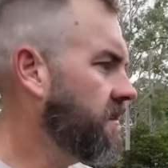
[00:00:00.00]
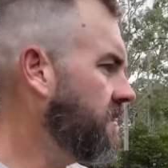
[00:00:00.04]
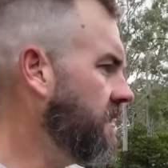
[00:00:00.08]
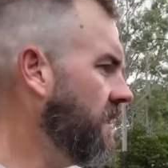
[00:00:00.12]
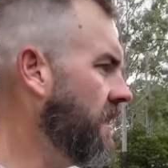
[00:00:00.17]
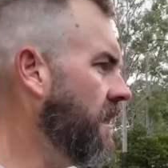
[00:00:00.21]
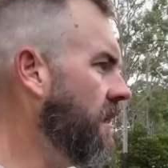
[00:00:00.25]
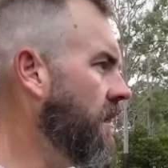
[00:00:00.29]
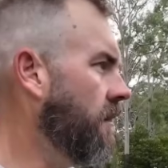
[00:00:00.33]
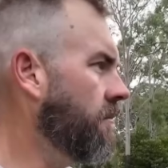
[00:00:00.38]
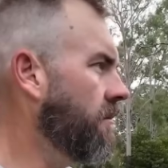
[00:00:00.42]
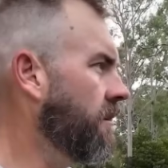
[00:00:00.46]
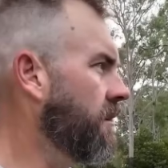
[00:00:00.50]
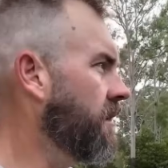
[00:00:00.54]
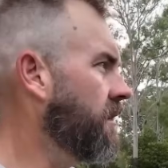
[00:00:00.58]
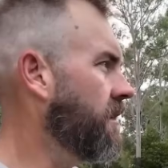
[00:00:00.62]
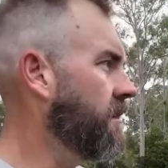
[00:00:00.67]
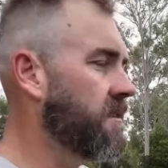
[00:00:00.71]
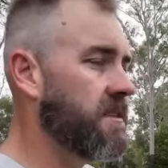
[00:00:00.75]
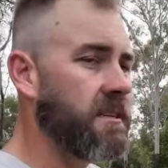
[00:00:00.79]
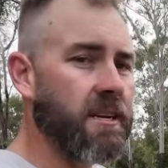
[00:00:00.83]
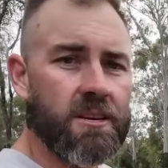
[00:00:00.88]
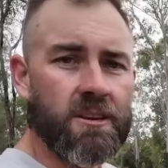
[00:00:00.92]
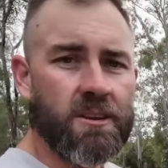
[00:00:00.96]
so I'm going to
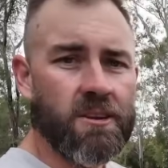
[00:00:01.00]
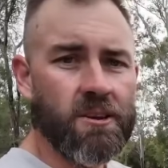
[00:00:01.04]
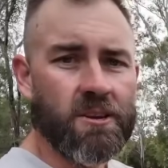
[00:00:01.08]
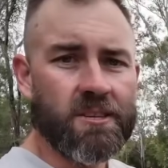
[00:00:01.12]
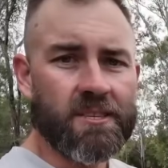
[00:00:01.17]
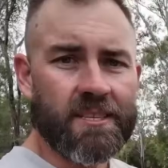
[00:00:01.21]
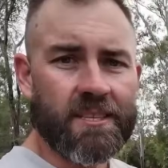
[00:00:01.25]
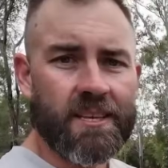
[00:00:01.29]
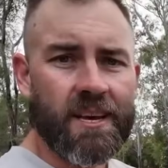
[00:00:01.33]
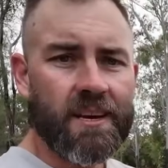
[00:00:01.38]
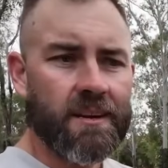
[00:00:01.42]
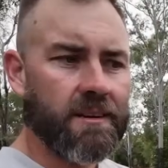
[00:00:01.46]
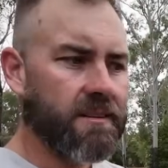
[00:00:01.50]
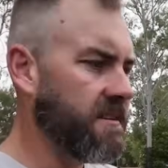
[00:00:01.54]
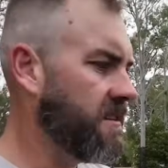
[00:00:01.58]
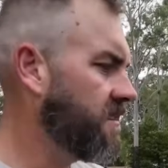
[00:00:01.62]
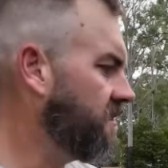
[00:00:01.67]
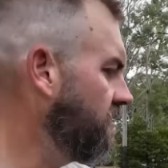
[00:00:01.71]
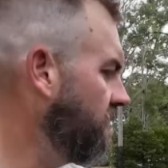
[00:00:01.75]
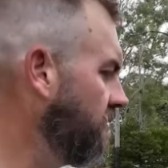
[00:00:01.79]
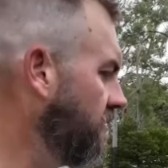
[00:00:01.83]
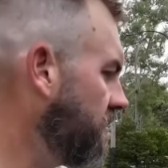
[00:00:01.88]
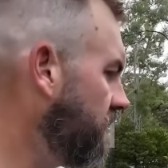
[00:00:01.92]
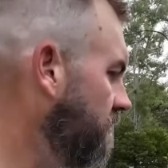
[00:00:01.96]
continue using that because it's
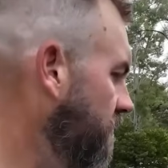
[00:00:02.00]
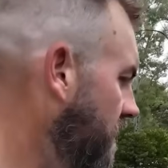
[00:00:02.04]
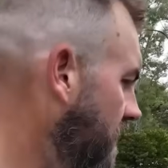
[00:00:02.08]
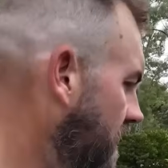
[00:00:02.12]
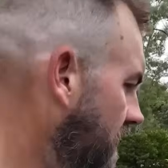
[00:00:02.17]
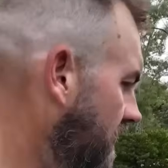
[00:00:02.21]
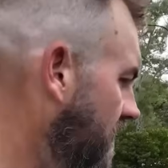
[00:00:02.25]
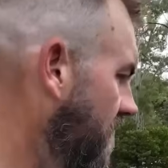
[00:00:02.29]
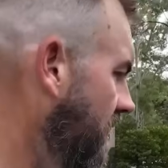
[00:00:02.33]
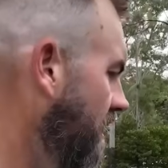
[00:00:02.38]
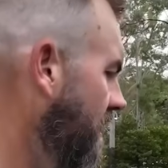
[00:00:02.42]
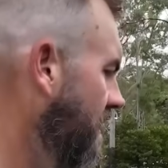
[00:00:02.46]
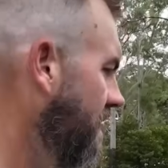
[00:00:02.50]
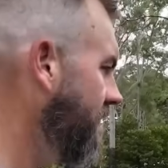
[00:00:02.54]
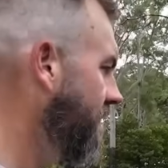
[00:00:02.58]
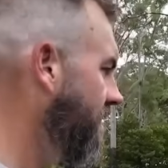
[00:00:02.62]
an awesome bit of gear.